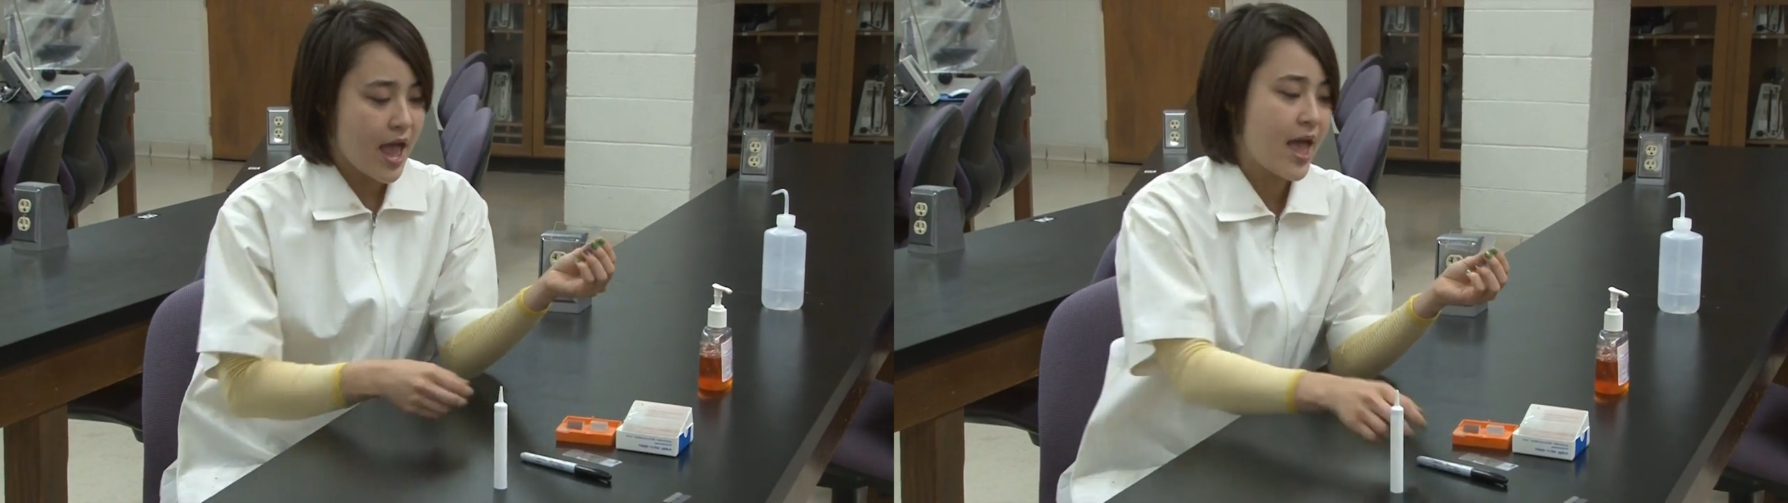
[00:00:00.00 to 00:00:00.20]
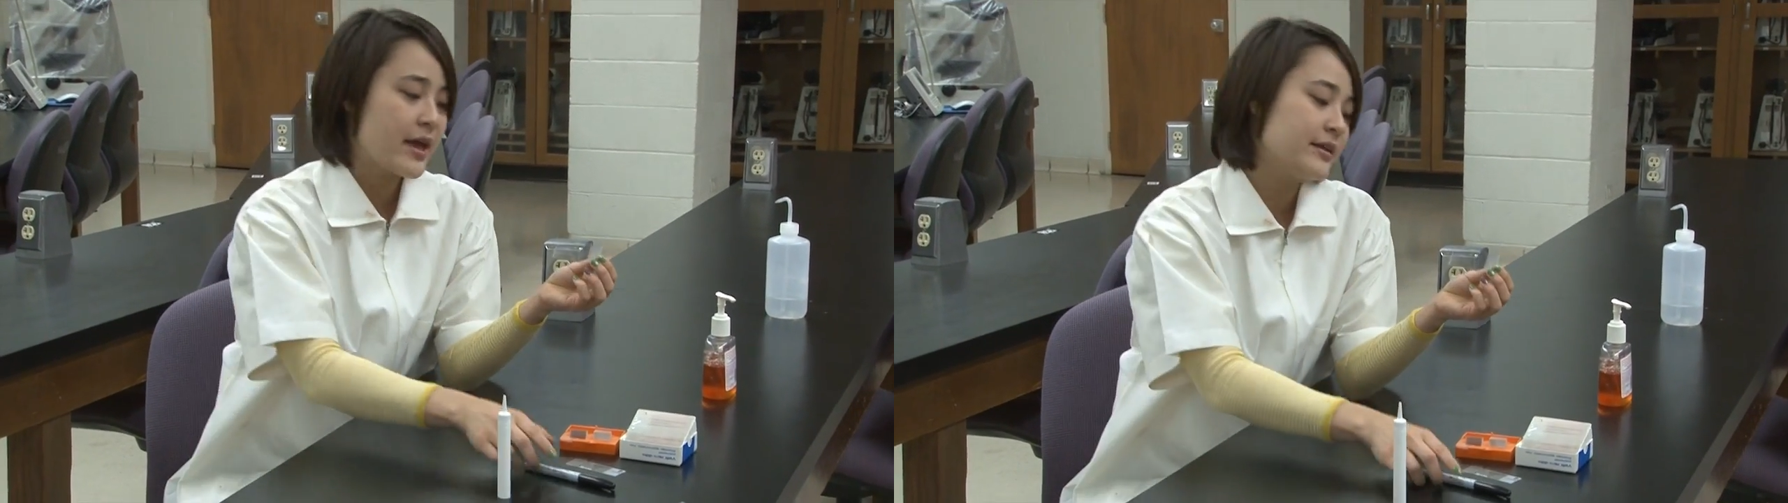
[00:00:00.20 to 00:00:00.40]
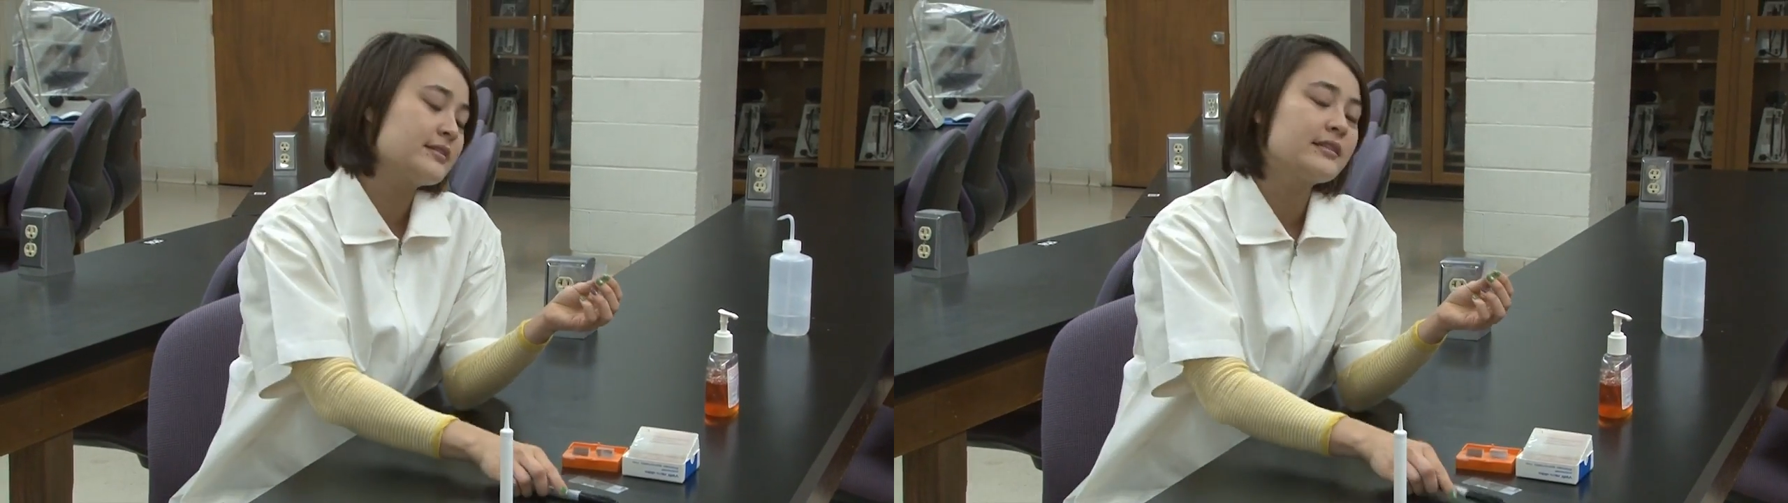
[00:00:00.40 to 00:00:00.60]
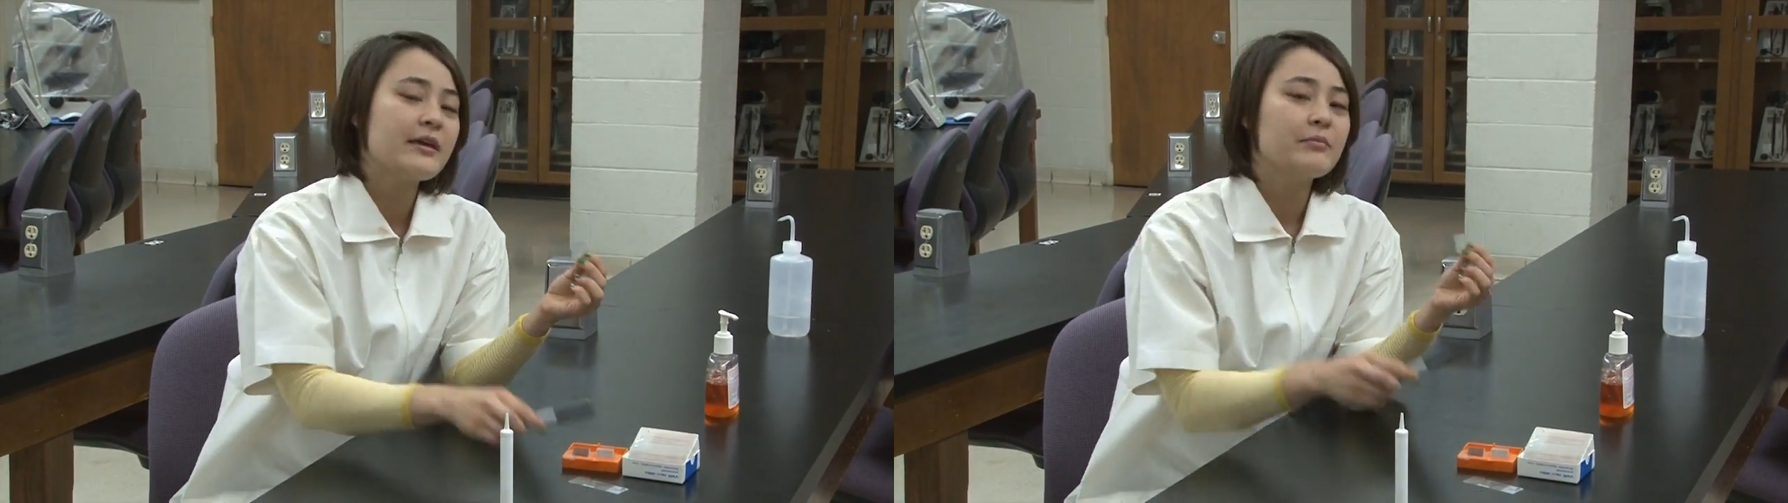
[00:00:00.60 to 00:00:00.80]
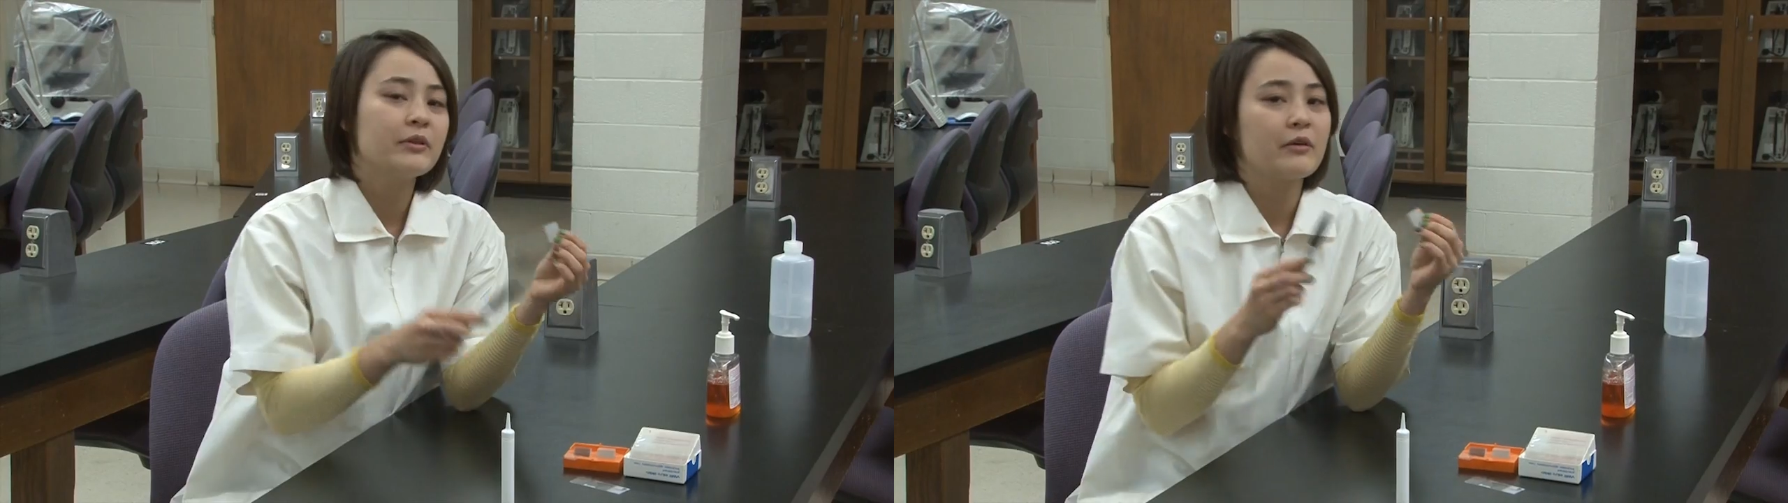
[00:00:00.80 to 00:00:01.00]
and
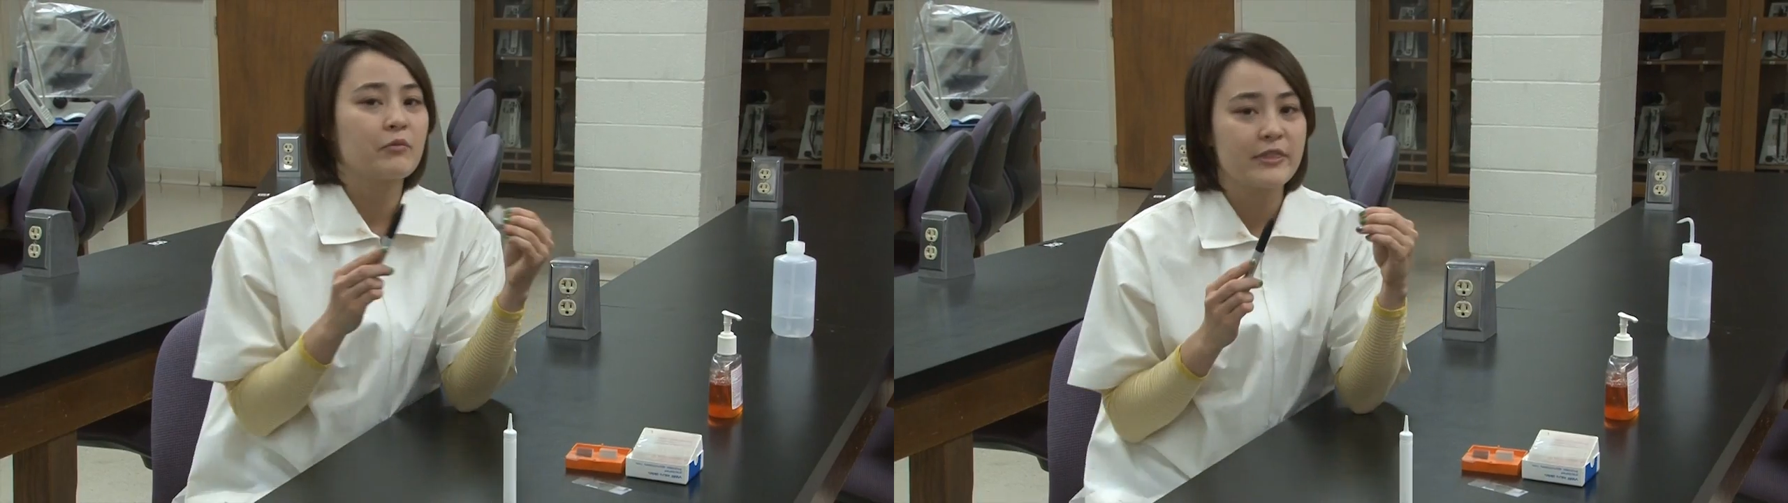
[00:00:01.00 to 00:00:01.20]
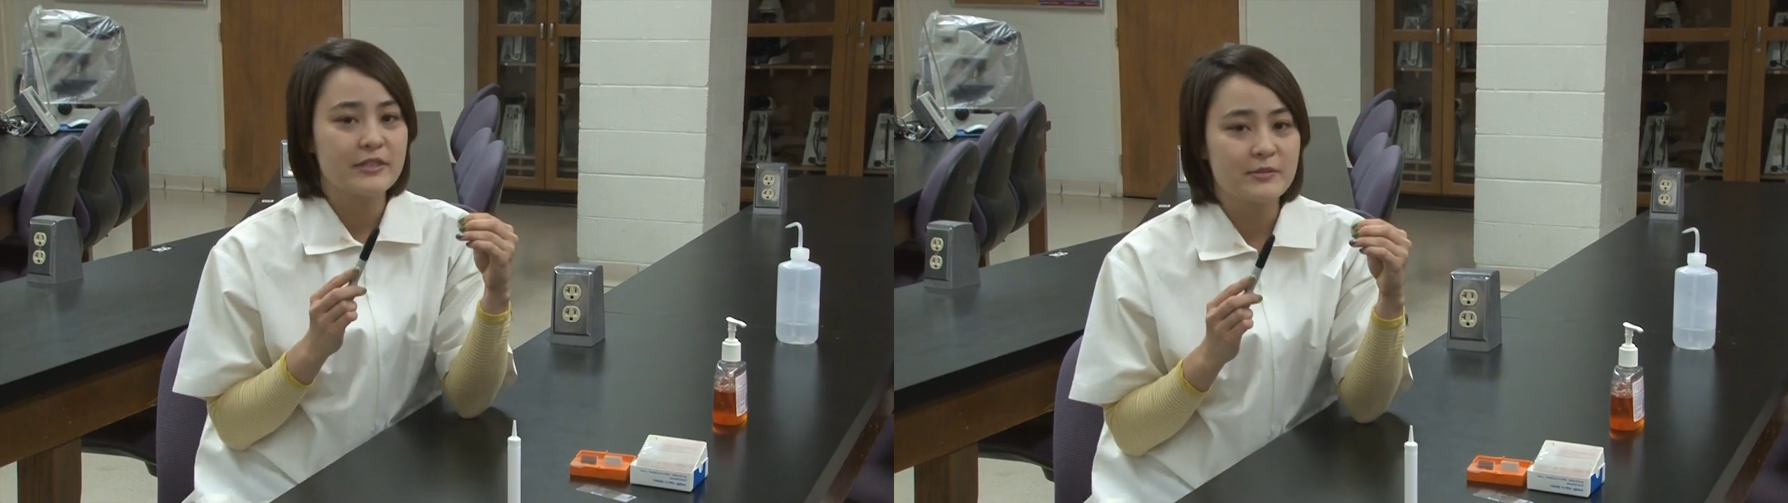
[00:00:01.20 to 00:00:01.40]
label it with the